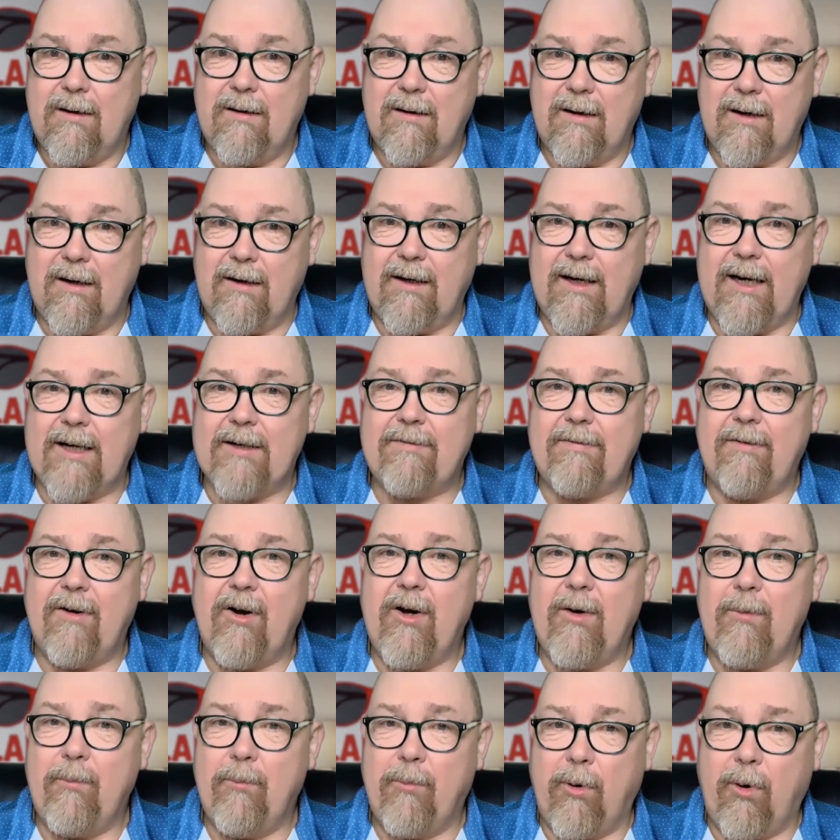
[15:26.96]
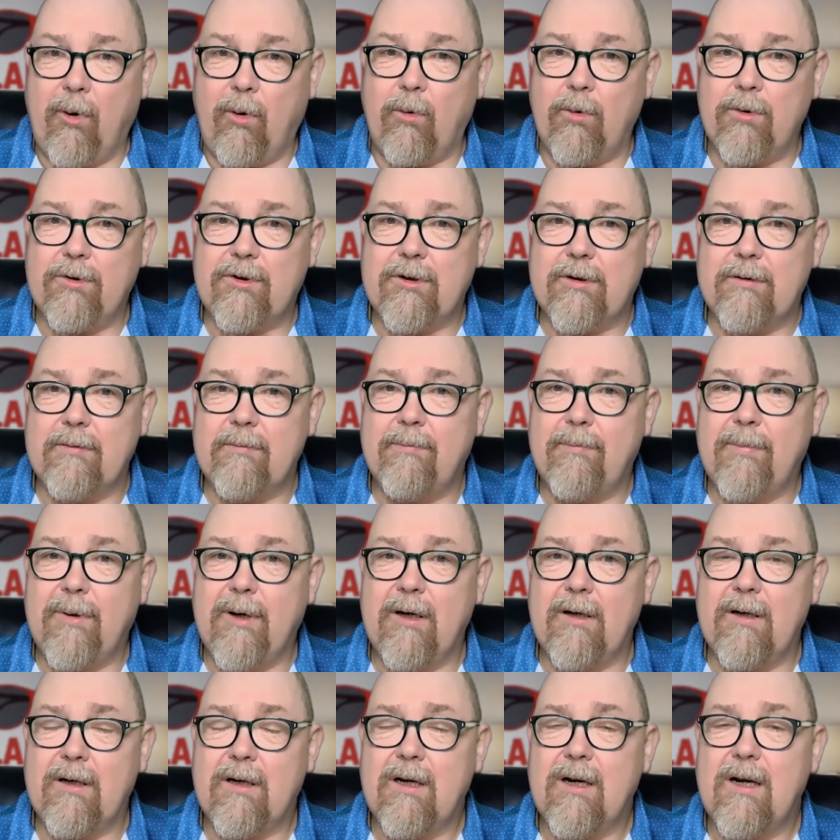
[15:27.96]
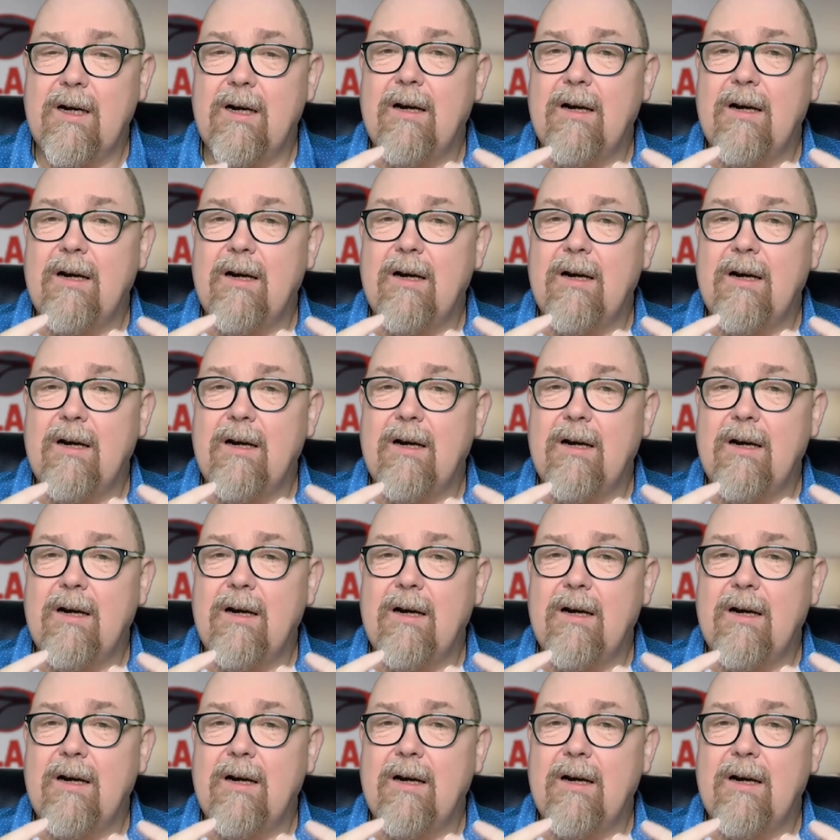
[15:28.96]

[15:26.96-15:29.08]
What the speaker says: And that's very important. But